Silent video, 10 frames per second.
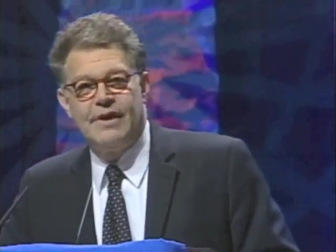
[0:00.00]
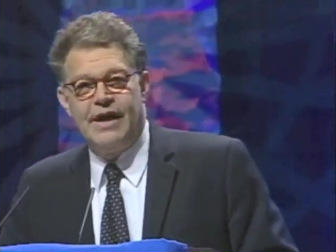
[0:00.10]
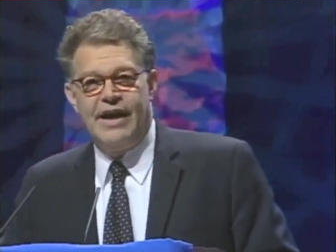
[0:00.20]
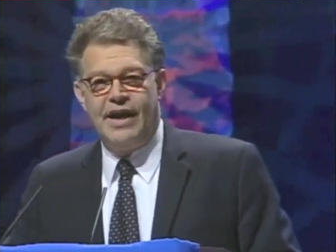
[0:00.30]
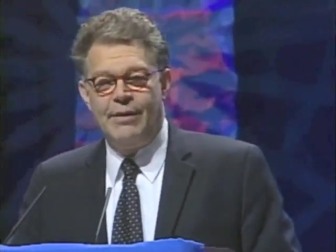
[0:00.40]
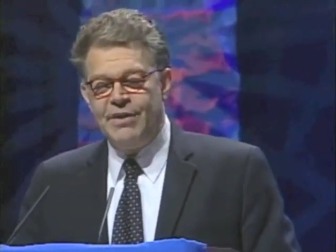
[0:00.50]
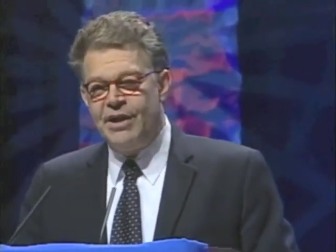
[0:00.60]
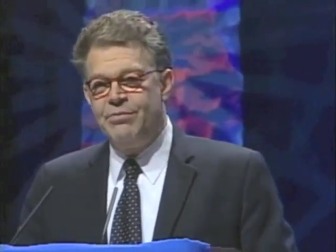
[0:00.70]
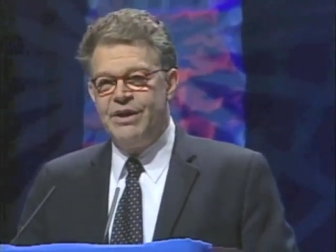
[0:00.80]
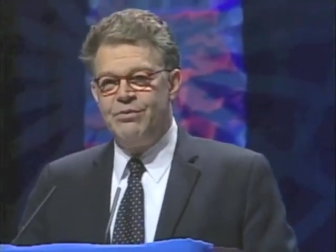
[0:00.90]
And I'm
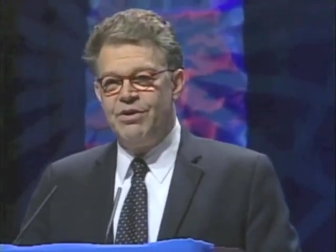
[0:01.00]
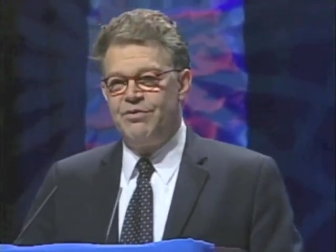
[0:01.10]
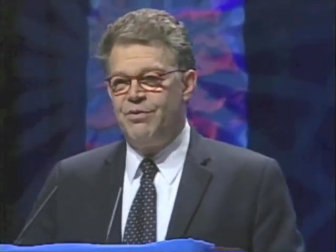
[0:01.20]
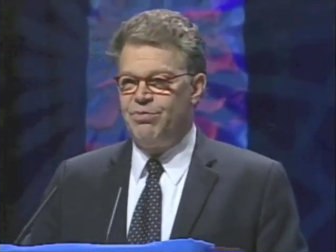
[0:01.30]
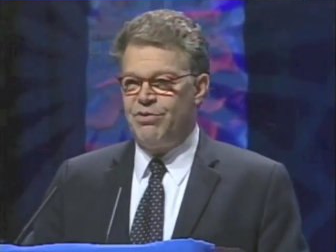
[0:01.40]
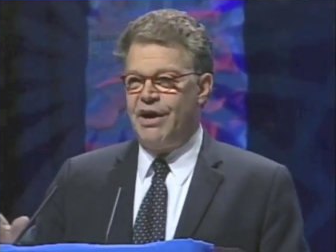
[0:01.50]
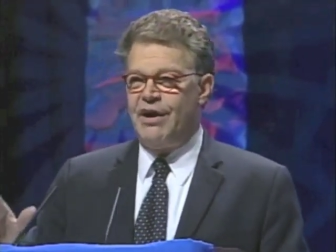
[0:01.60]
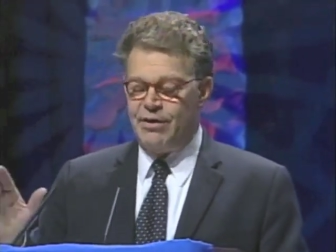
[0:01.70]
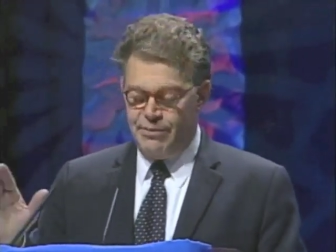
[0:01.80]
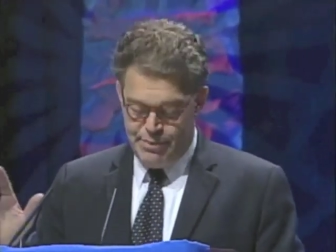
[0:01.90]
not a big one for
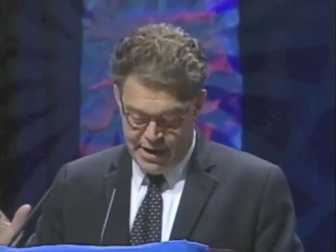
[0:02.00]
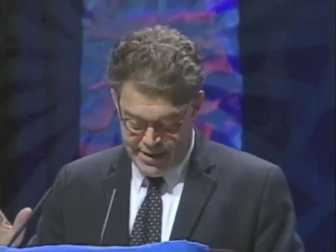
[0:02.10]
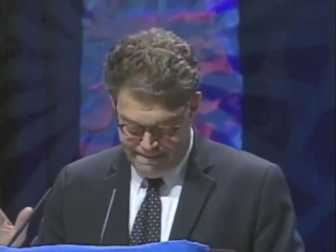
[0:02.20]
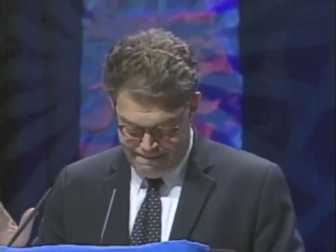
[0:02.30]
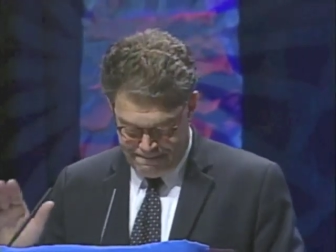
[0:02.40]
prayer, but